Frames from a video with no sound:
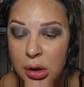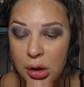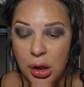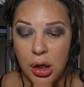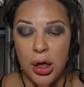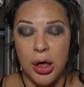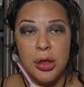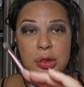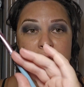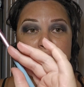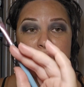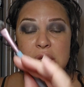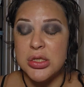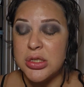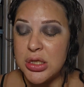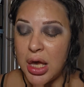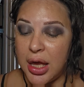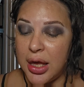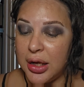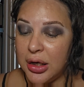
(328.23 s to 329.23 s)
on the
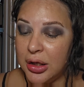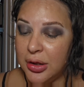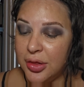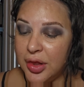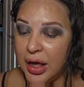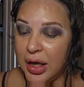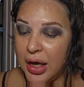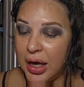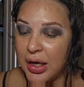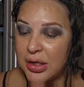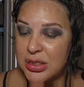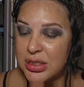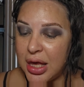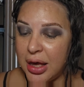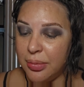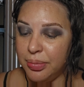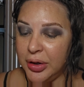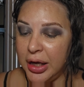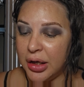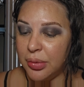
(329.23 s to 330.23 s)
side that has
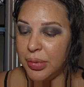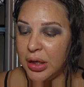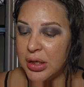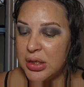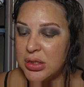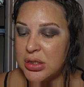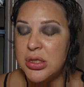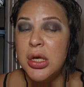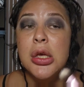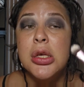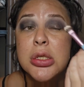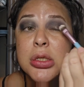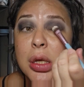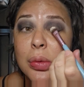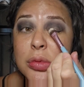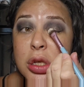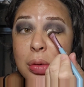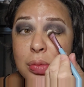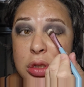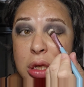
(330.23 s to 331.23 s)
that black base.
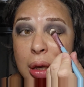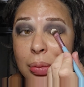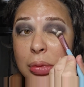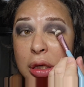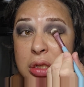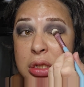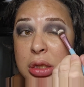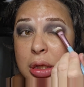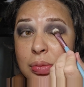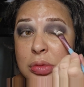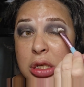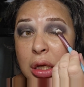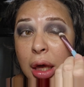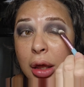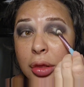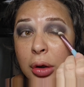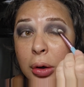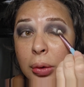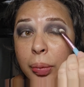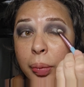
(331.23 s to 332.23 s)
Sometimes I mix them
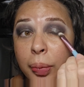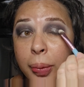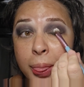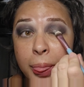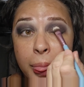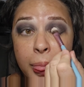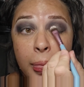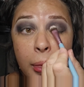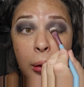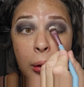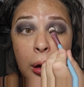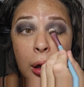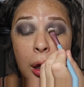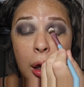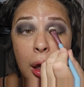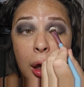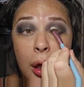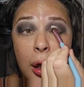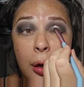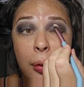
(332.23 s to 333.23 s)
together,
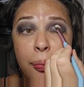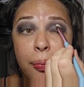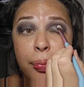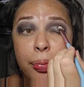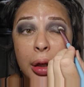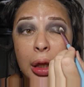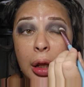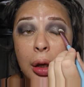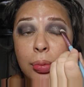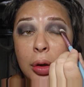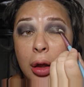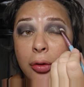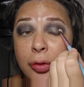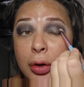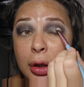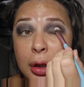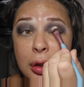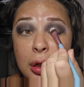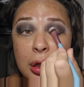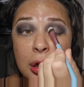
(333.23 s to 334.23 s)
but I'm not
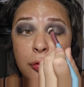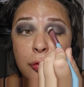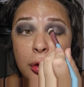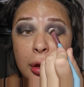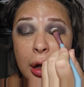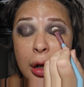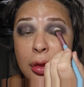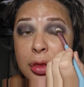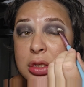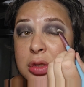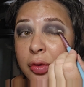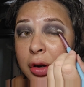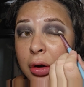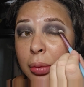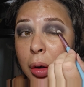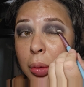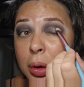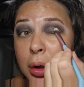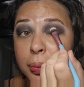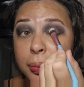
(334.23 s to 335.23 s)
feeling the need for that at this very
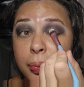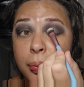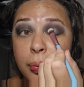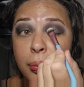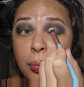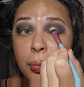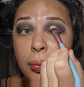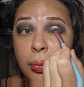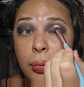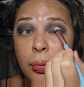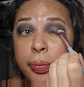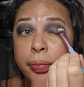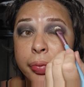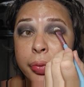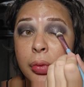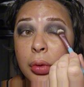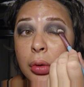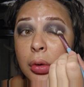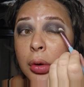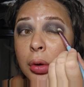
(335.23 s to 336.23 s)
moment.
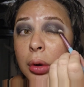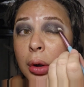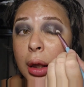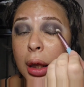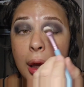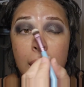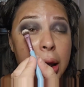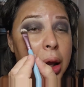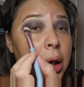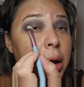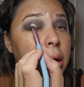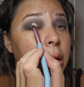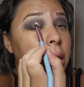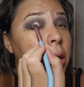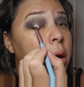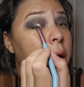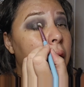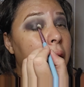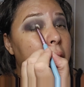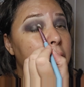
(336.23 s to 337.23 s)
And
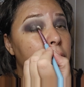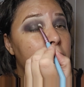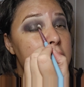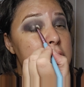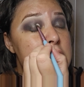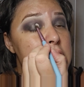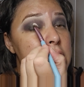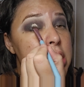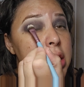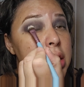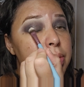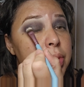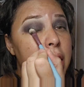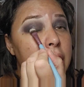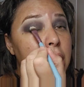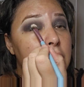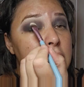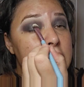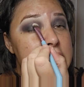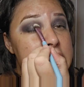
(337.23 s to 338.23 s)
I want to keep
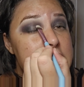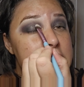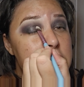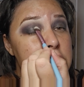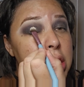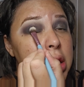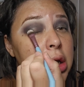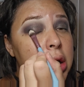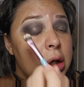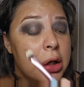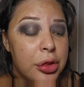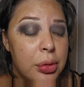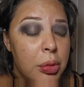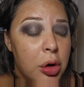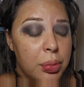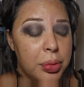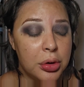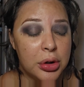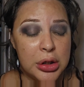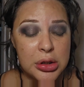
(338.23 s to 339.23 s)
that concentrated on the
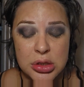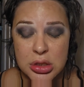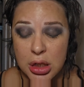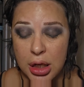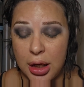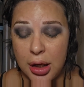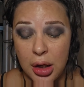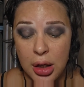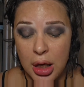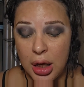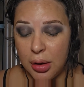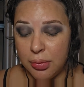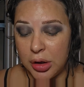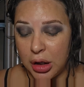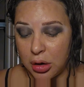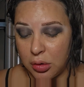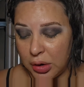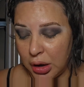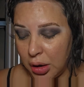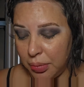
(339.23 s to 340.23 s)
mobile lid today. I'm not
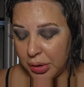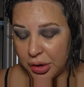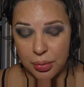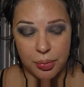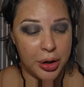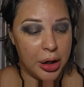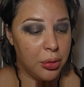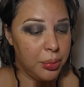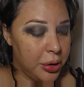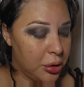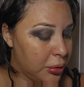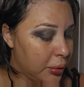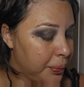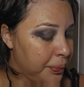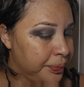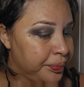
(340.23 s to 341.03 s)
going up on the brow bone.